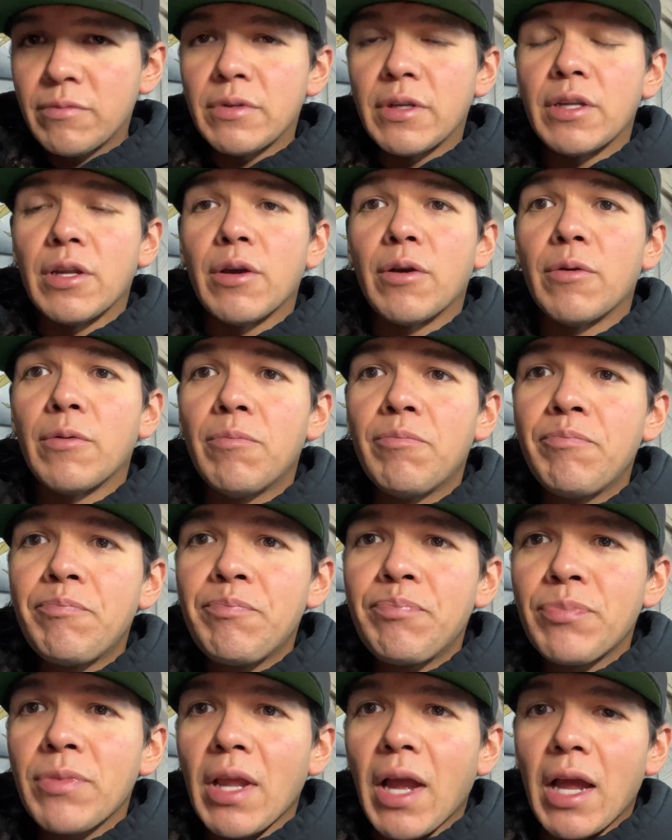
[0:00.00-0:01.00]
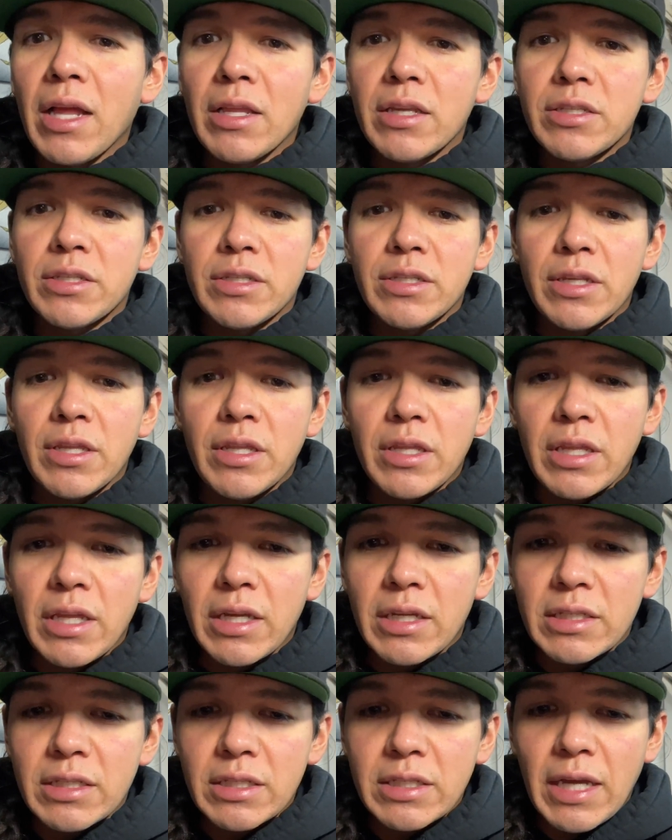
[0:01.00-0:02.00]
I listen to
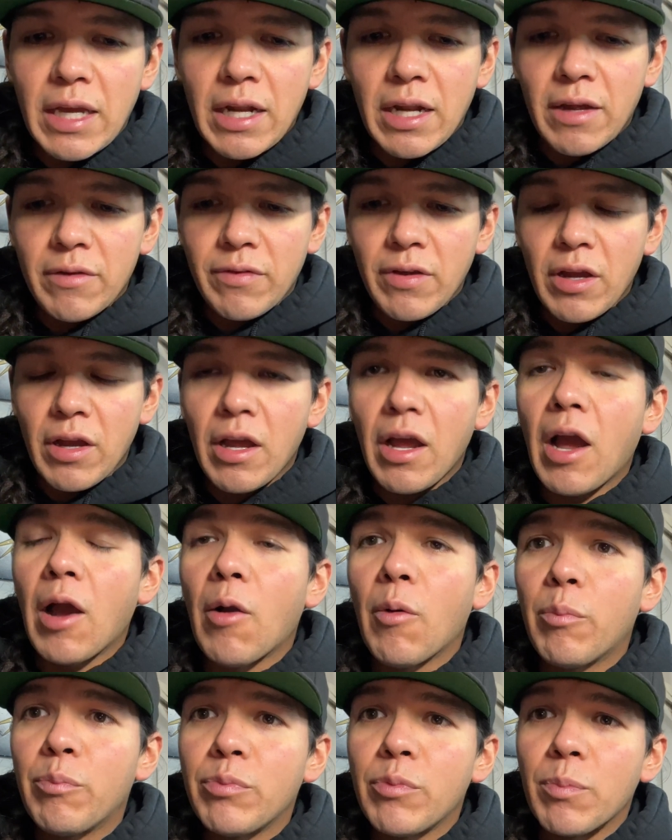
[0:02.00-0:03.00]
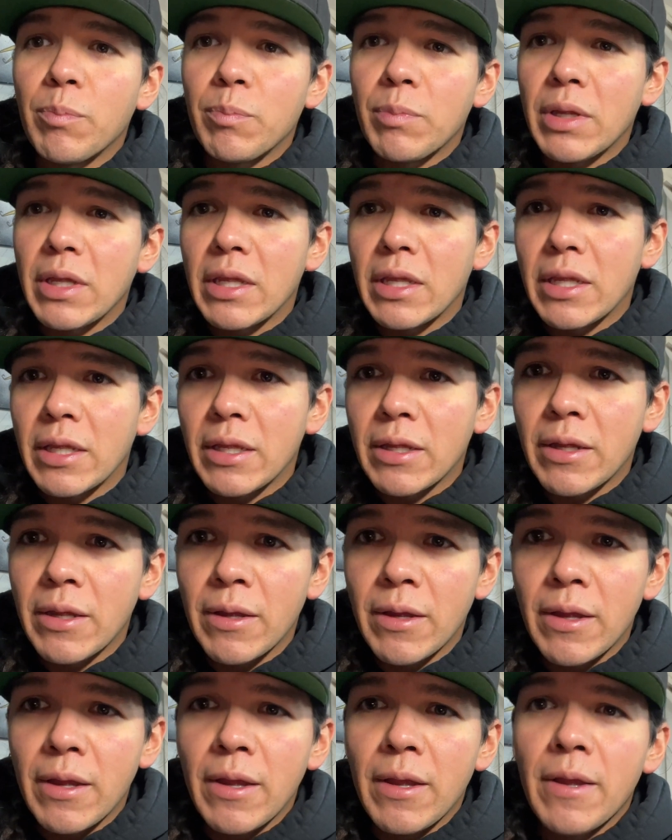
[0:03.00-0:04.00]
things that have helped me
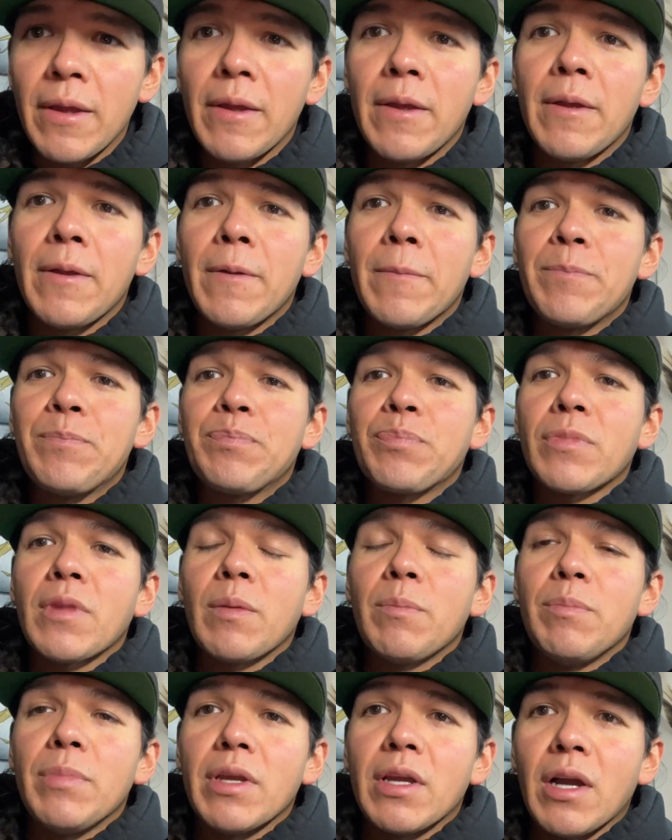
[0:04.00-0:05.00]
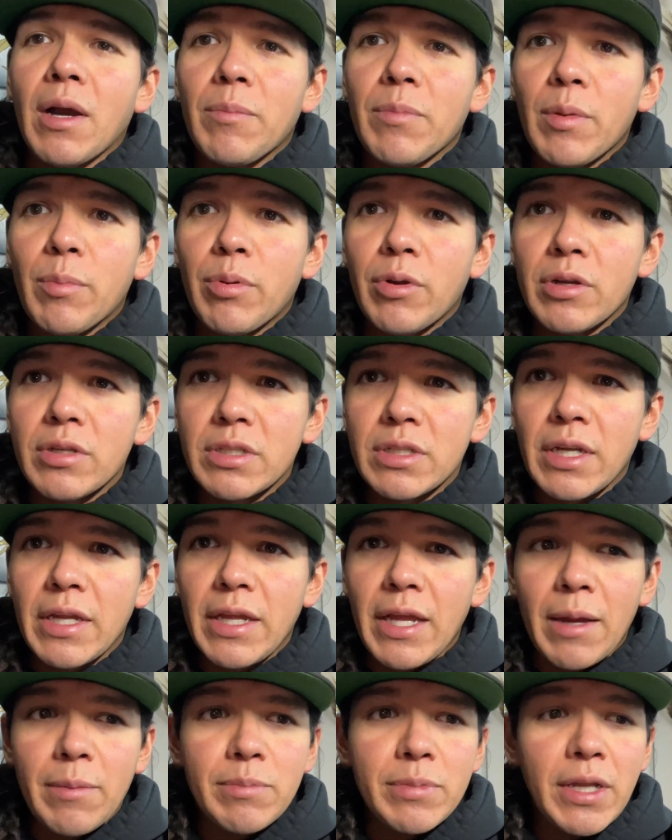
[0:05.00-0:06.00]
become the person I
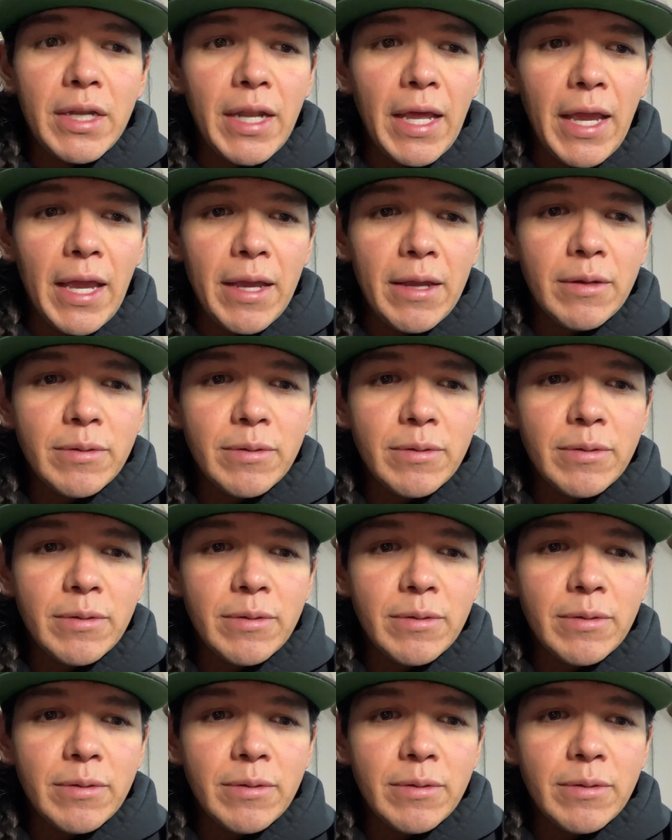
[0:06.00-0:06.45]
am today.